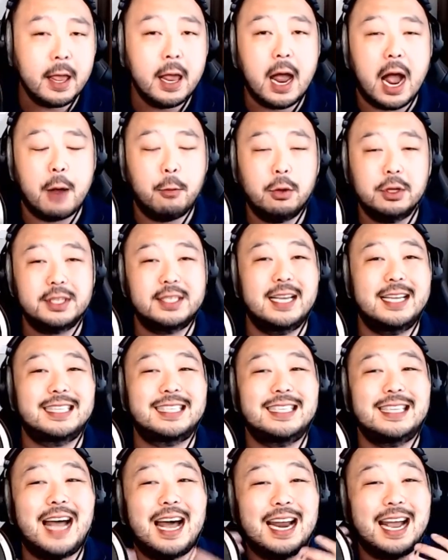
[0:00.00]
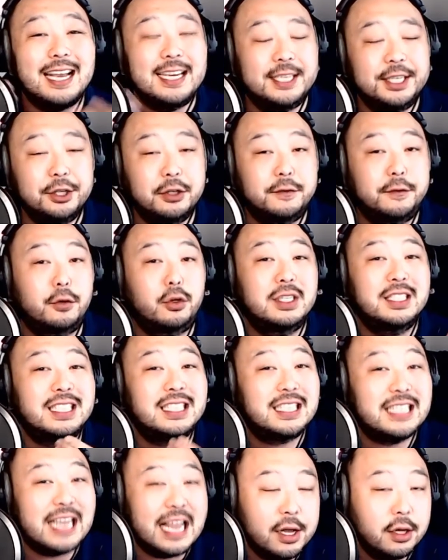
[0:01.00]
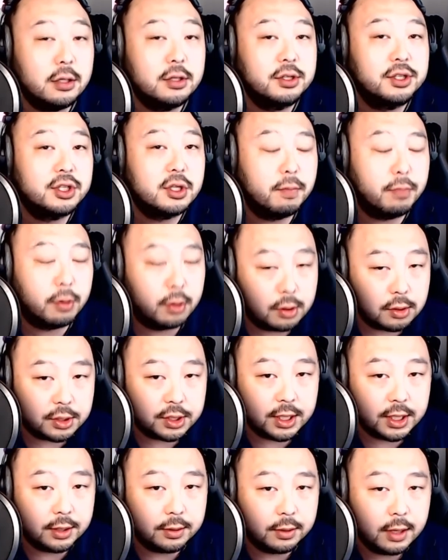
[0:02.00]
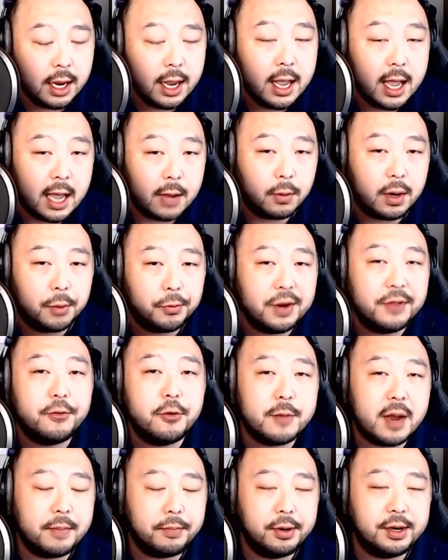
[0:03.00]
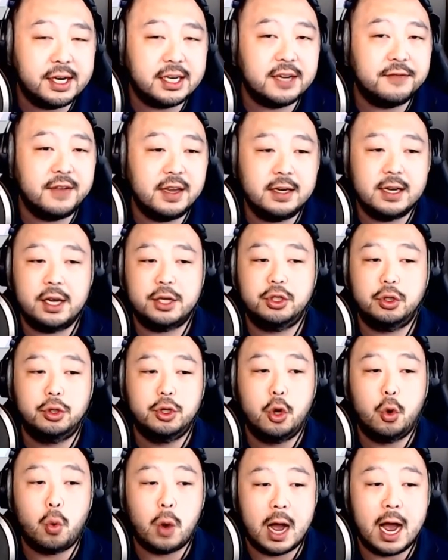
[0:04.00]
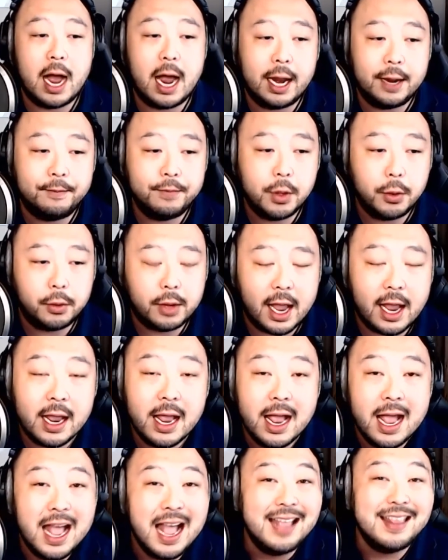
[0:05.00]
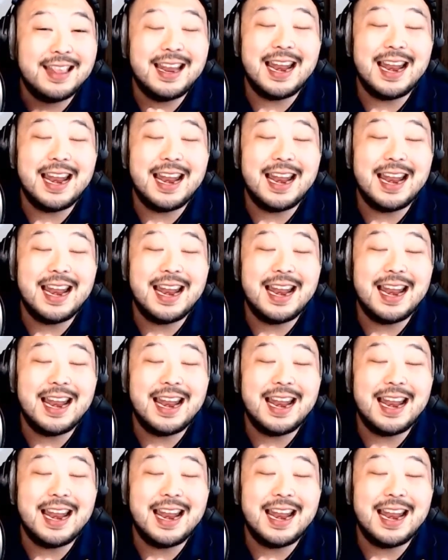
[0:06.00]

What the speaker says: I will say it's not ideal for a salesperson. And when I read through my predictive index, you'll know why, okay? The